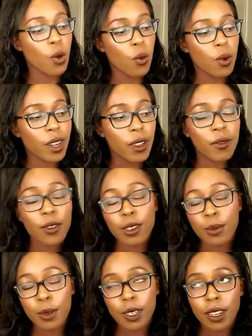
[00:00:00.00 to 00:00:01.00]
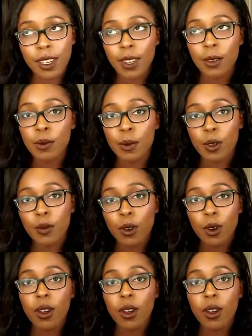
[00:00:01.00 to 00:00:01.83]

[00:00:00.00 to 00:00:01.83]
When I first put it on, it was beautiful.